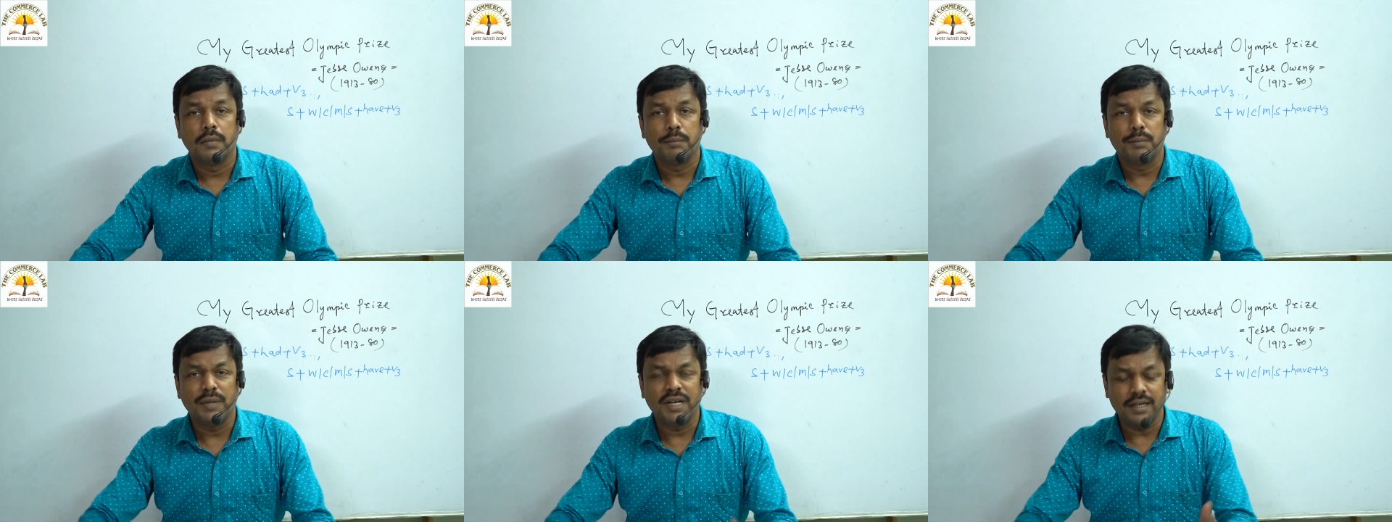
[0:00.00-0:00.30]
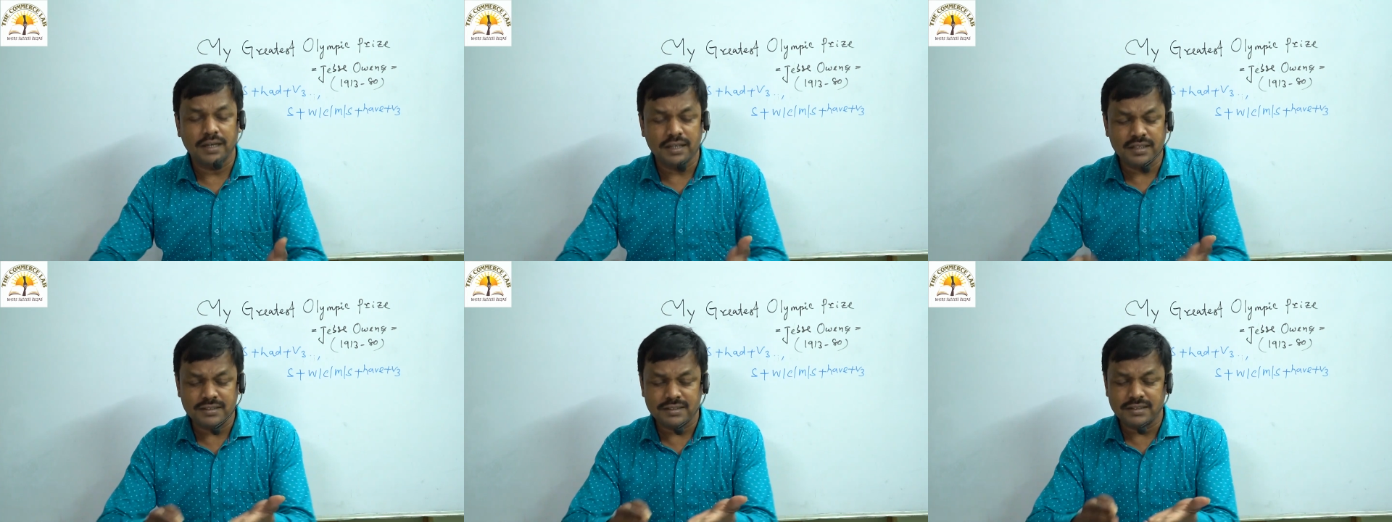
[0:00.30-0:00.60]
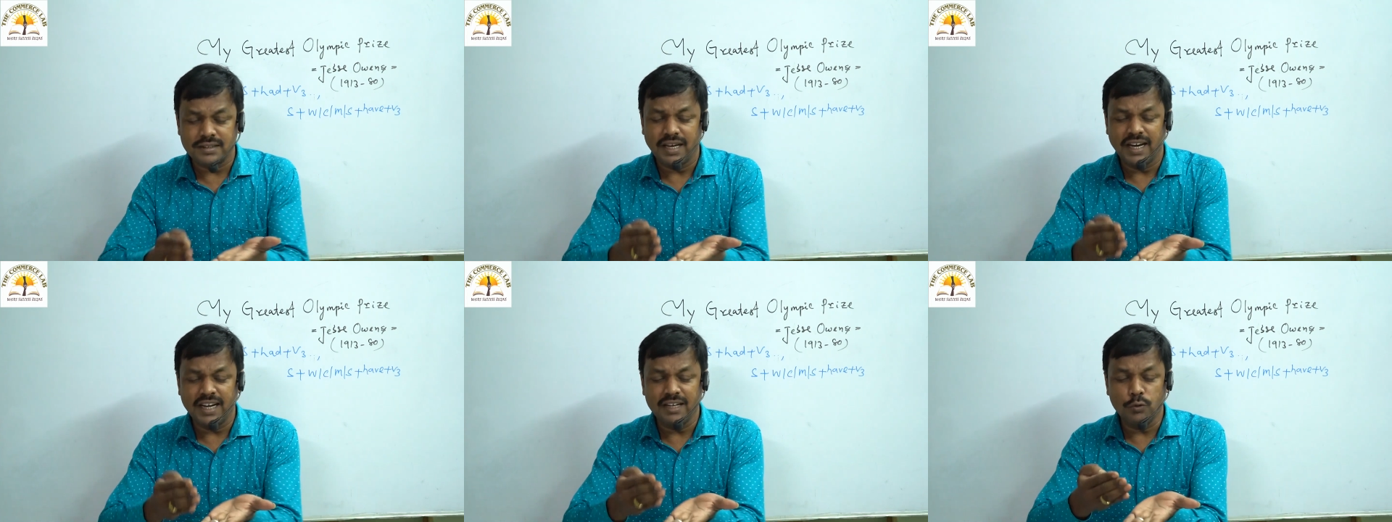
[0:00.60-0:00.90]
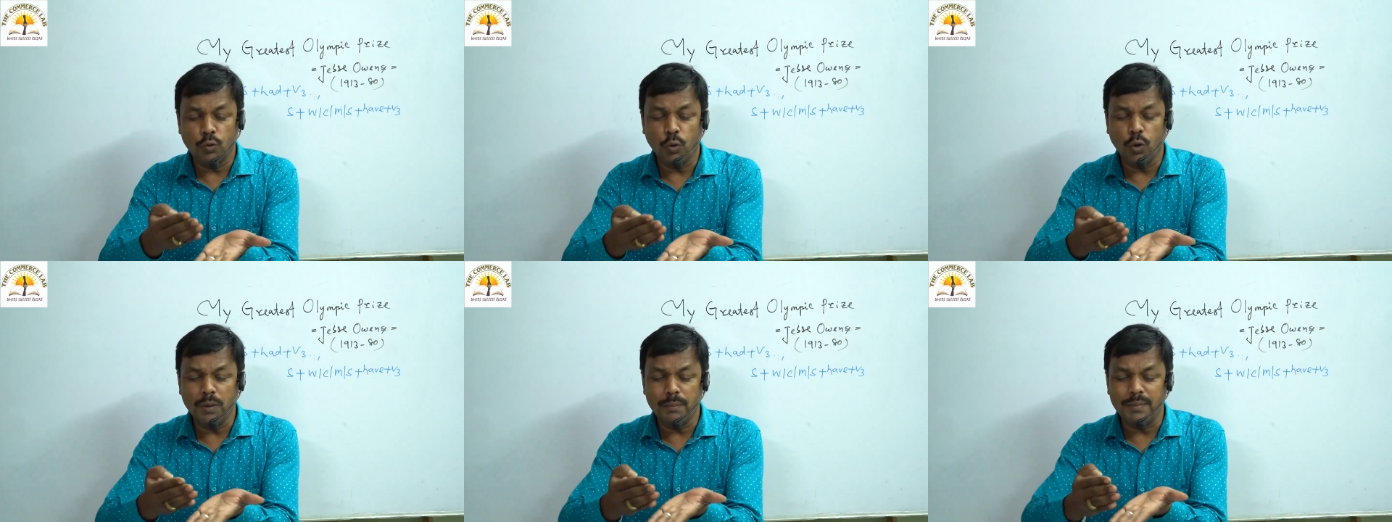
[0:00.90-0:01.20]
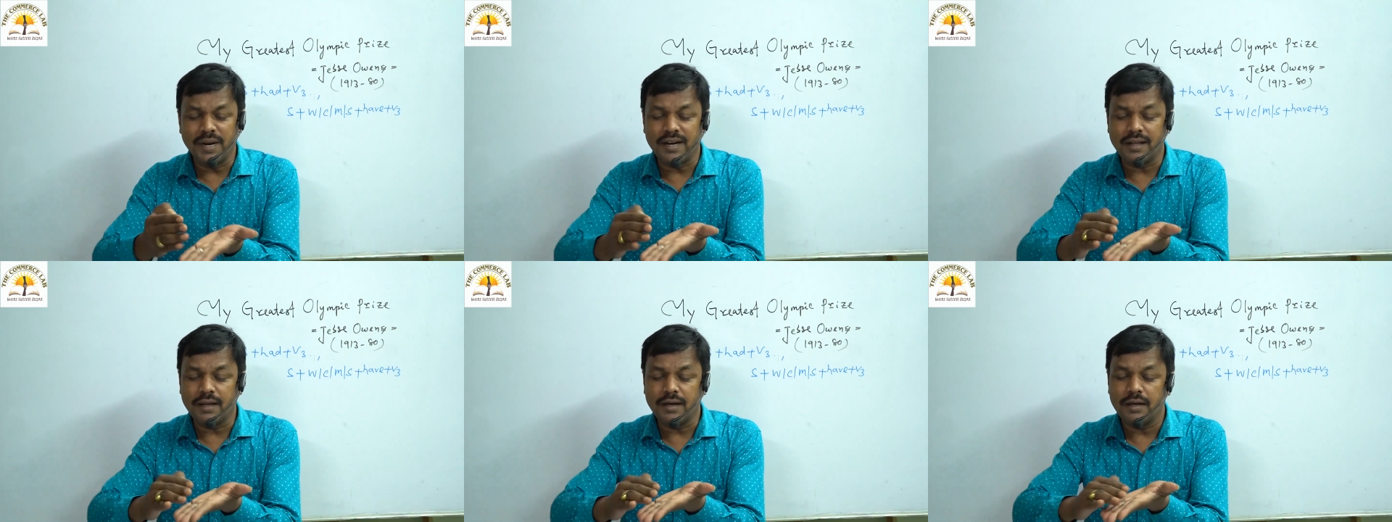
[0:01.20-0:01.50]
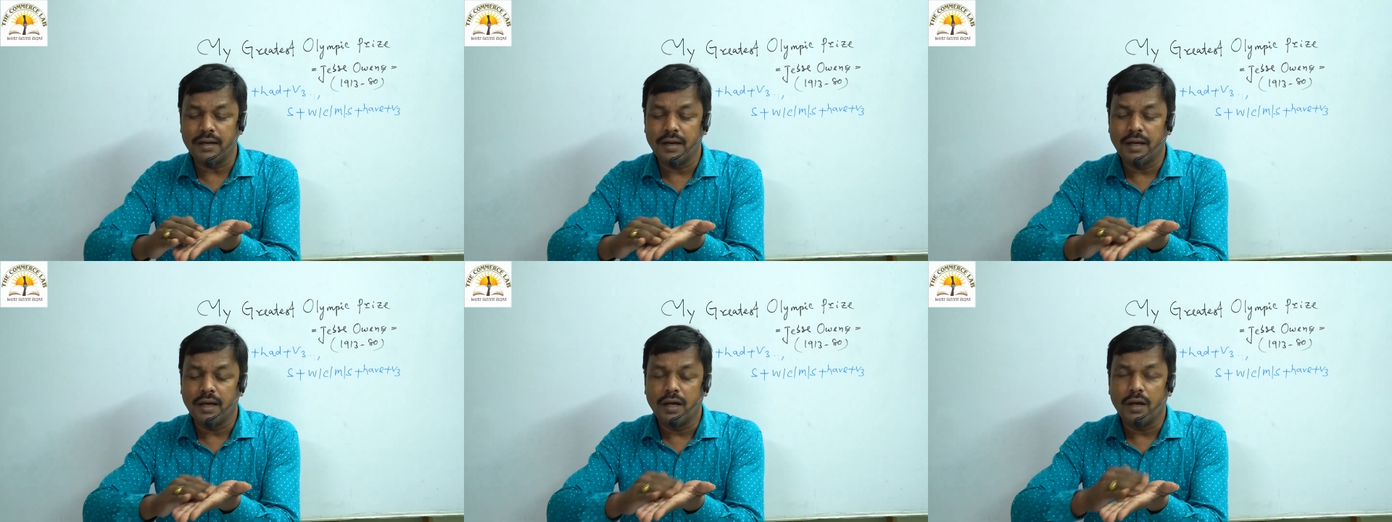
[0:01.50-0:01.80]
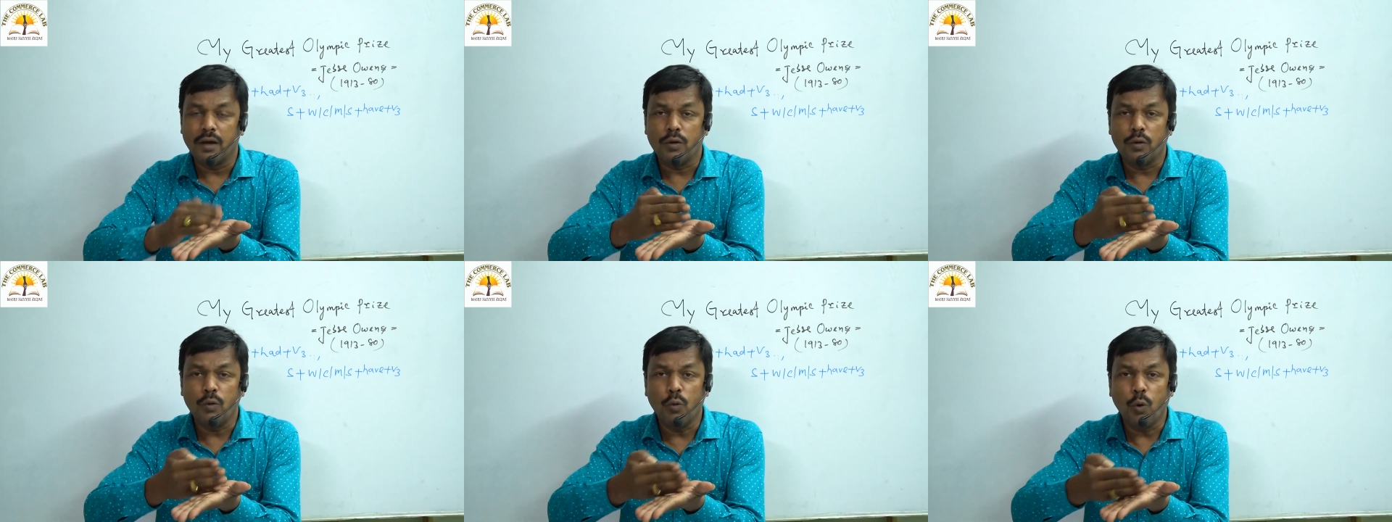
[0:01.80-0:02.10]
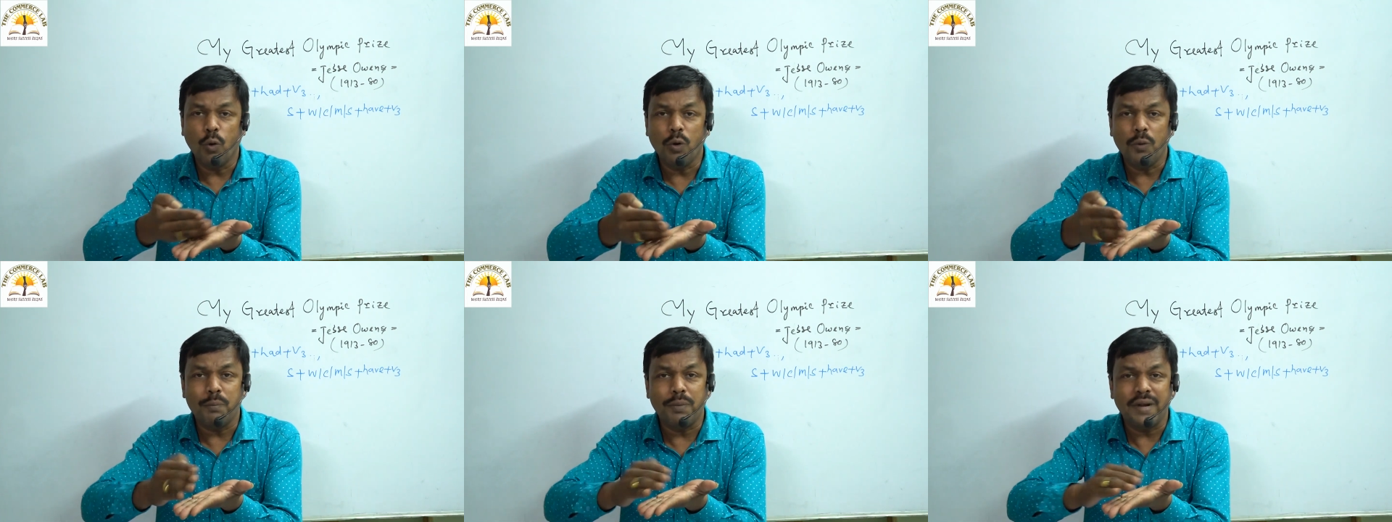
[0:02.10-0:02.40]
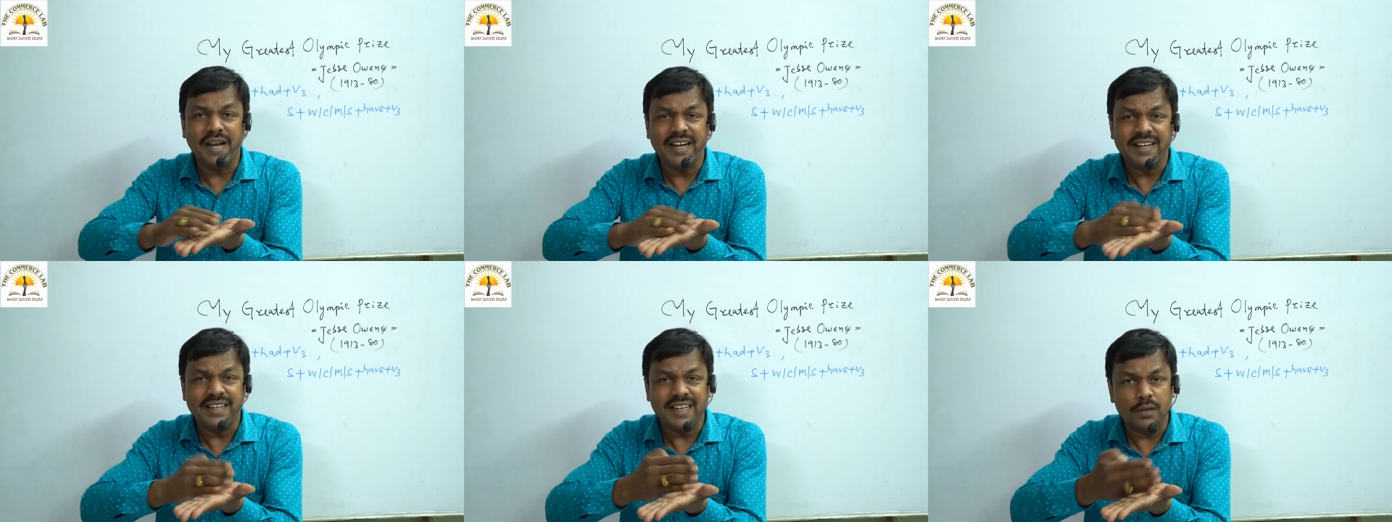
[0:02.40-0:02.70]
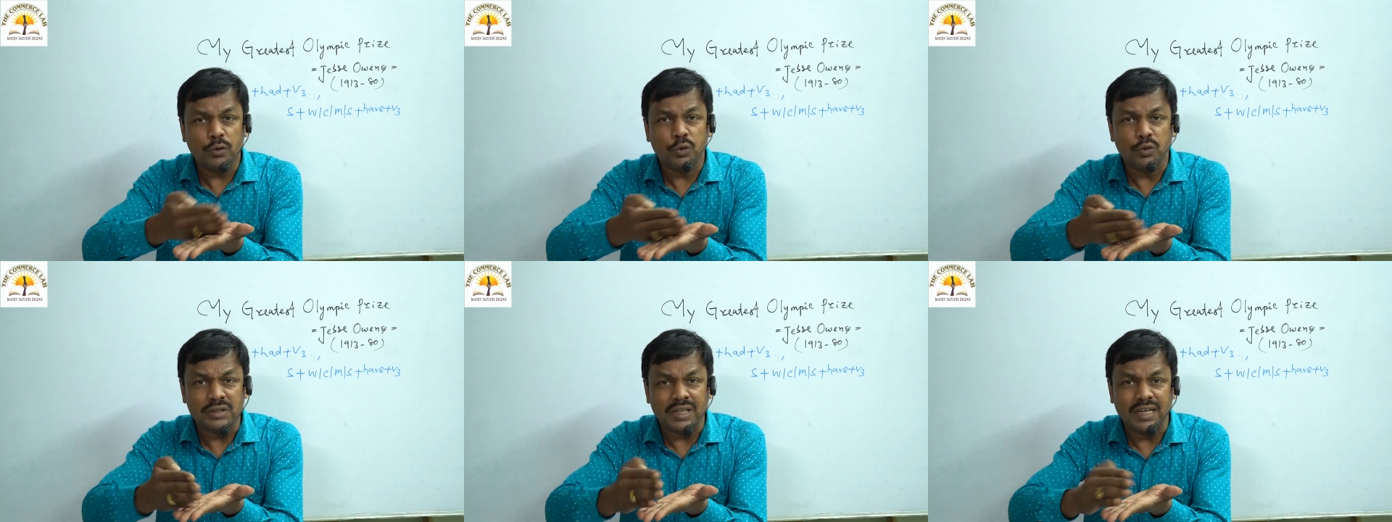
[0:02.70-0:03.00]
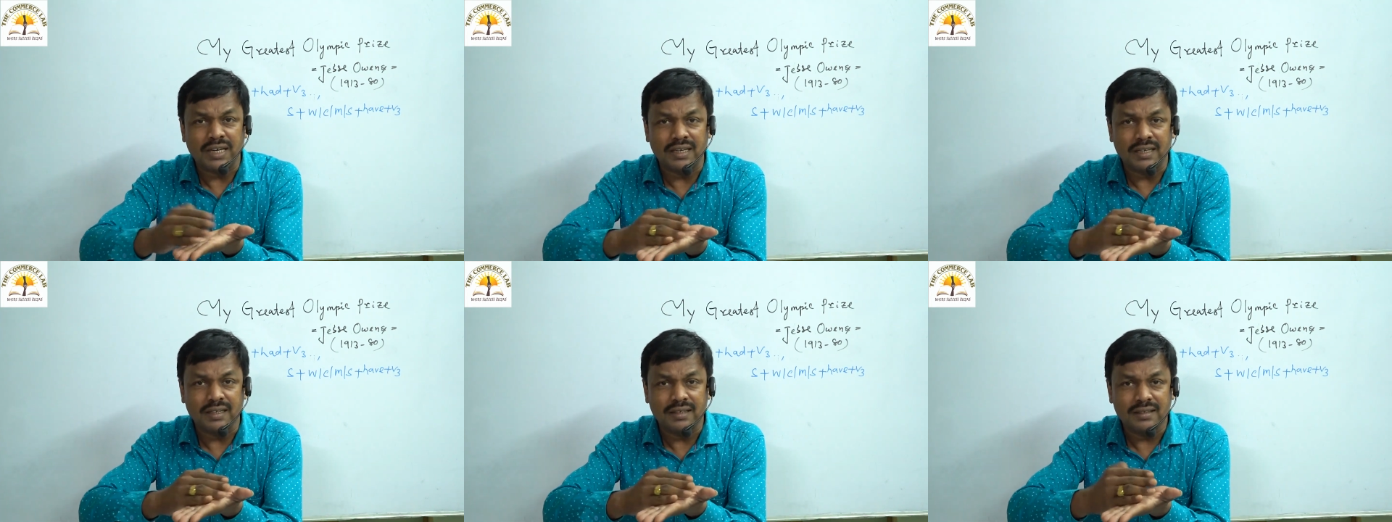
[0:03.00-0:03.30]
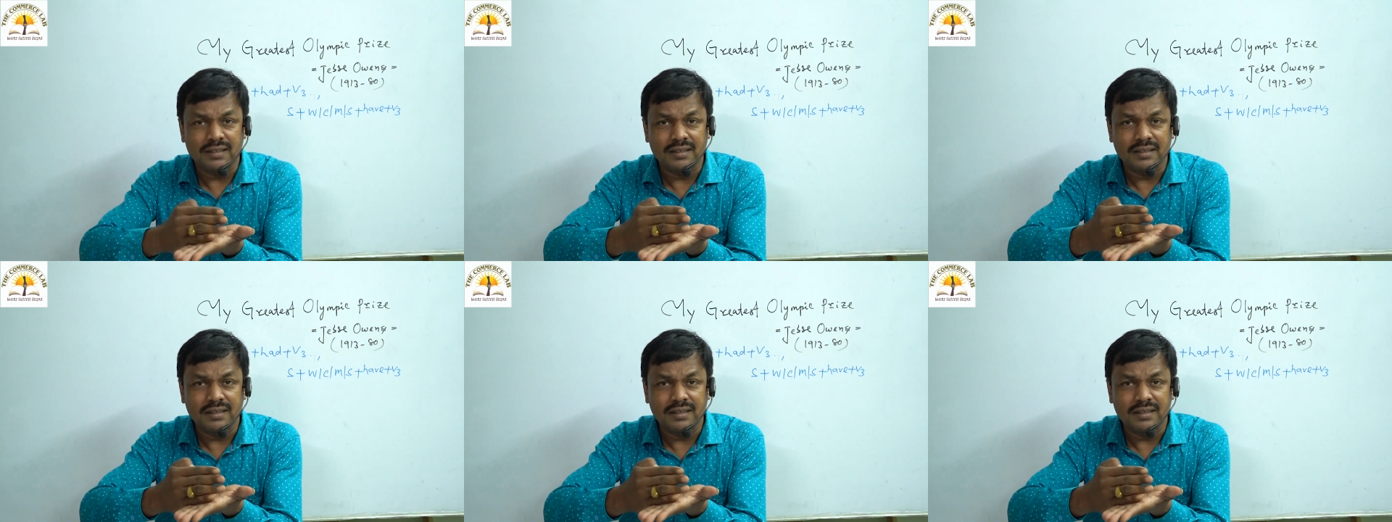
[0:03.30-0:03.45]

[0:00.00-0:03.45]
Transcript: because in gold medal, gold plated hota hai.